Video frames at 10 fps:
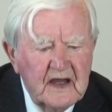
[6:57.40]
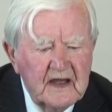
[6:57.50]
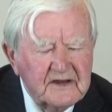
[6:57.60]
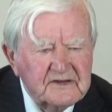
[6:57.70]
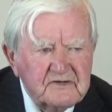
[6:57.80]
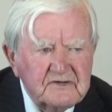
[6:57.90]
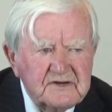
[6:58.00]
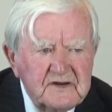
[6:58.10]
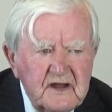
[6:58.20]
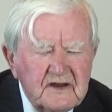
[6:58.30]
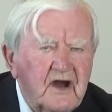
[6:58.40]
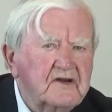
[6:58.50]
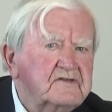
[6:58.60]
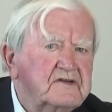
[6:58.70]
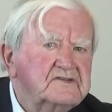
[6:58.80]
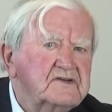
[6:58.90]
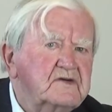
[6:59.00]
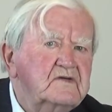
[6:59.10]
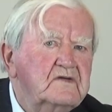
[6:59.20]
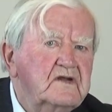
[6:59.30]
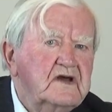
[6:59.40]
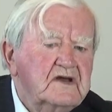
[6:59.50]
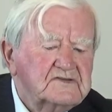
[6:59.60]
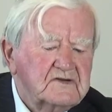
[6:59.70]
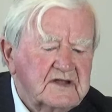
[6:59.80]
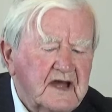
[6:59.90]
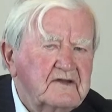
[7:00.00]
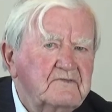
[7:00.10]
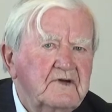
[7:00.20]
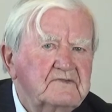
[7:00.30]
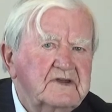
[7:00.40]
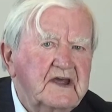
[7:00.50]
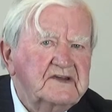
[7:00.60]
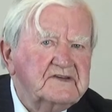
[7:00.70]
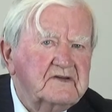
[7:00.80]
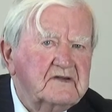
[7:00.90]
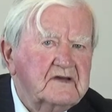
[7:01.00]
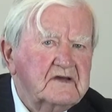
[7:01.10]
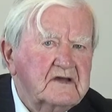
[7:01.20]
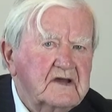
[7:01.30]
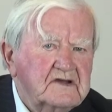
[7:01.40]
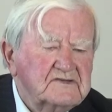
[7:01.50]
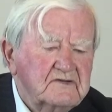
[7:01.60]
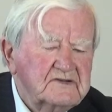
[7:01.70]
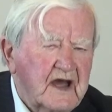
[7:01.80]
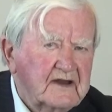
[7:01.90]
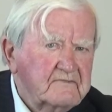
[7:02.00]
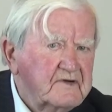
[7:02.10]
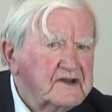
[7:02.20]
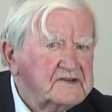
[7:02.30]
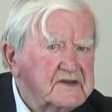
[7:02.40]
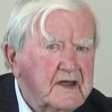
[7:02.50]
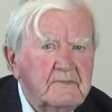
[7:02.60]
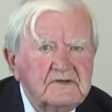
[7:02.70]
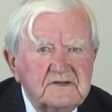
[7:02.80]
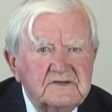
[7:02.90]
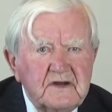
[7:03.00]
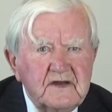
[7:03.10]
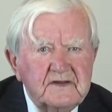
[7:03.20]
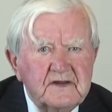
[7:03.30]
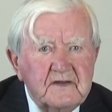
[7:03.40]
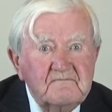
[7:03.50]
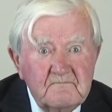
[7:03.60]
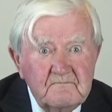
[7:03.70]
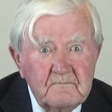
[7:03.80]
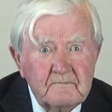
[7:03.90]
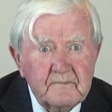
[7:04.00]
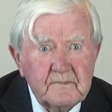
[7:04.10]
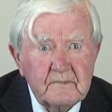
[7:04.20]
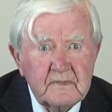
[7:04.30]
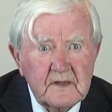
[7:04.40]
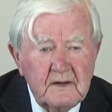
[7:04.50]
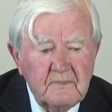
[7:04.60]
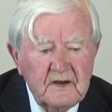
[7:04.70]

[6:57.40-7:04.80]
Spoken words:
instruction got it in school. So they had a foundation. So you had a very stable society. In my